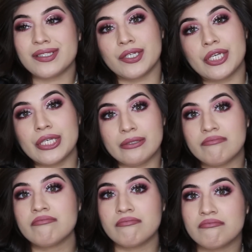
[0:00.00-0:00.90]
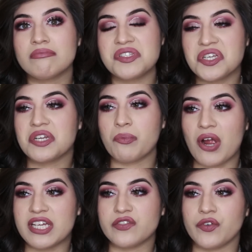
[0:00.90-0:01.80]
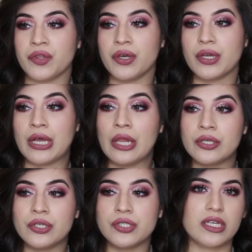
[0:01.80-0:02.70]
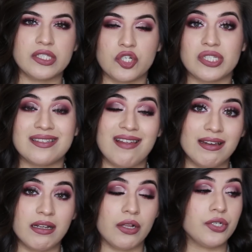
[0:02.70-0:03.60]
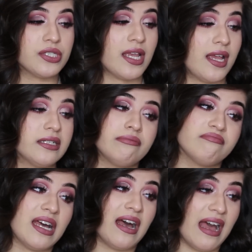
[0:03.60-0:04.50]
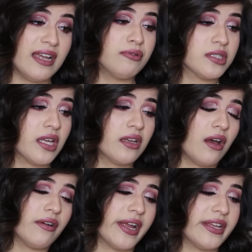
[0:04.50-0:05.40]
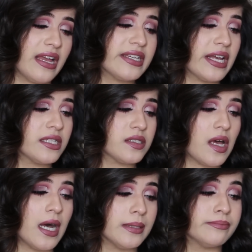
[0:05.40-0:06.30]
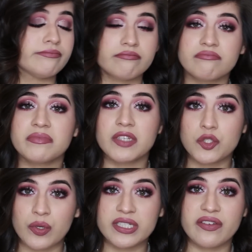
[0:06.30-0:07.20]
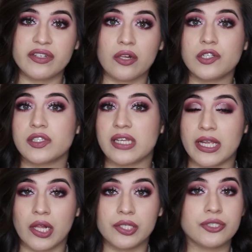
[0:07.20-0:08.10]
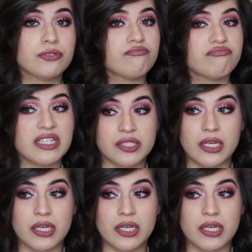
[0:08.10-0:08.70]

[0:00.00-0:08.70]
is a good price for the colors because there's 9 colors, and I was like, all right, I guess. $27, 9 colors, that's